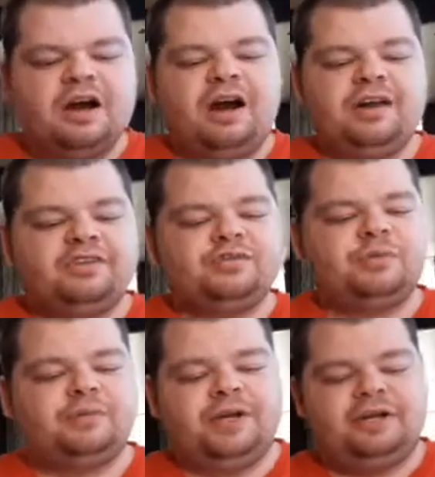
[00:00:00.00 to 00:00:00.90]
All right, this
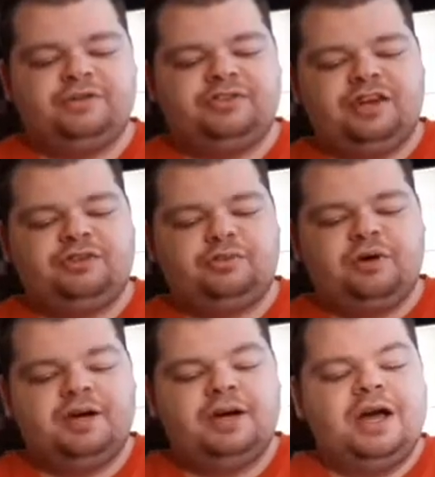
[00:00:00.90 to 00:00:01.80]
one right here, this next
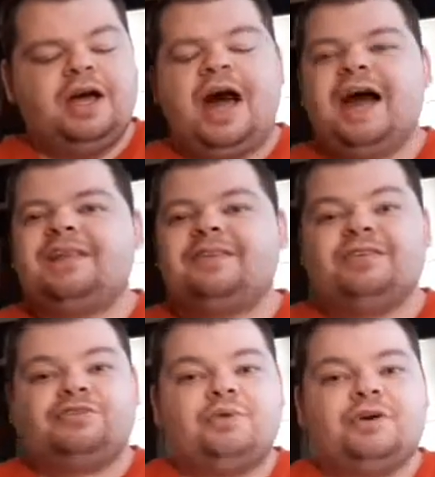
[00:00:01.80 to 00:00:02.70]
one. I
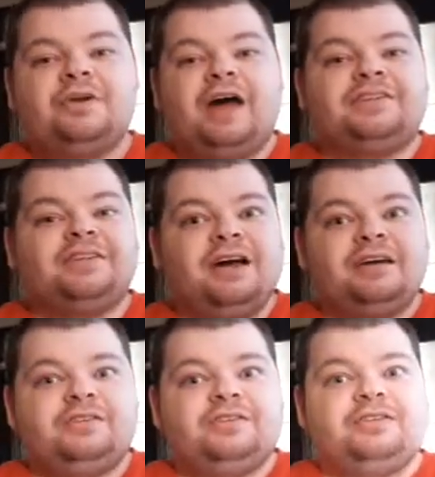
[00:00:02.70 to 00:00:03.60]
did
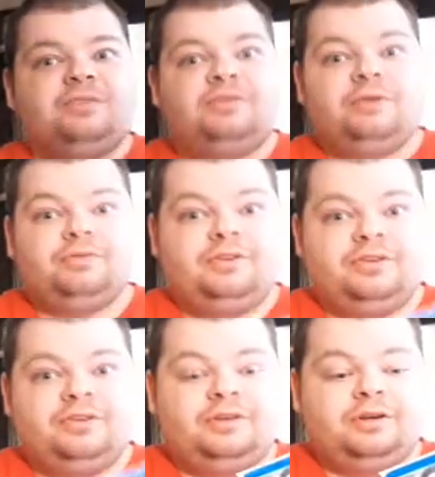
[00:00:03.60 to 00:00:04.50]
not get to go see
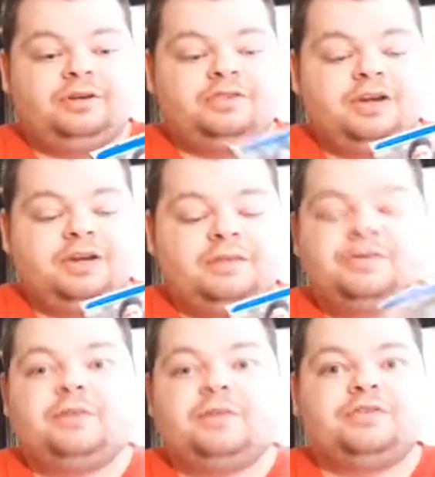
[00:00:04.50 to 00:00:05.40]
in theaters
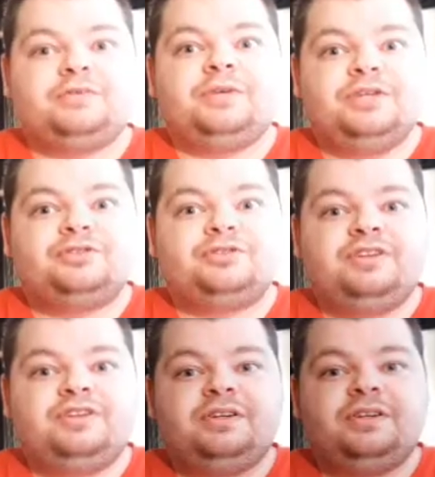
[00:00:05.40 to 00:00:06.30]
because I wasn't really
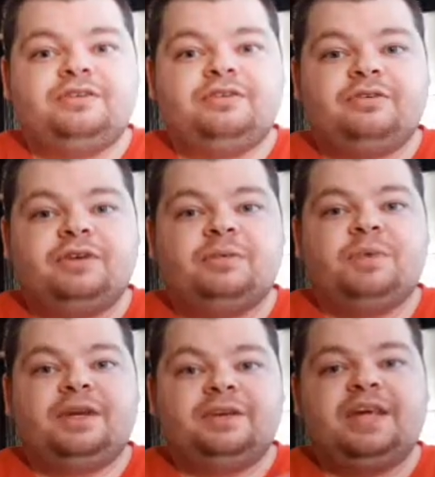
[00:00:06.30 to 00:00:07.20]
interested in it until
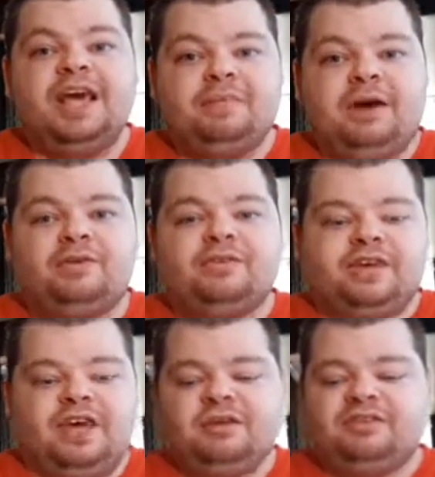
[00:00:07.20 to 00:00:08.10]
when it came out, because
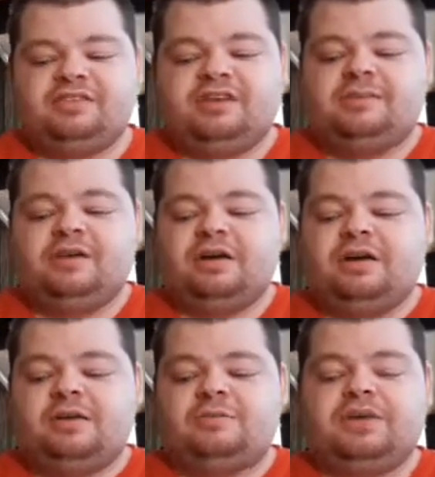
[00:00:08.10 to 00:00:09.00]
it came out the same
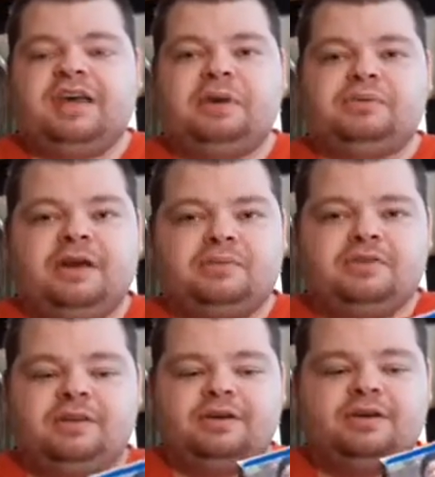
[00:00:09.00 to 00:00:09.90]
time Countdown
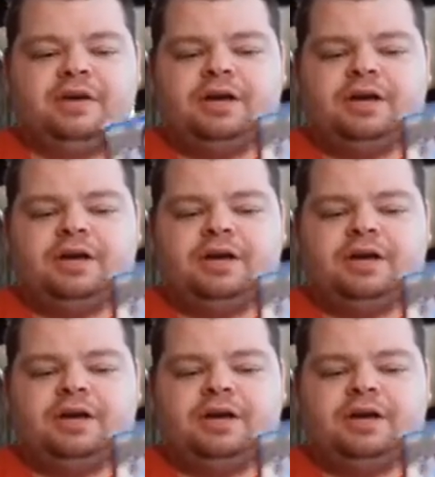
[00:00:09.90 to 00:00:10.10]
did.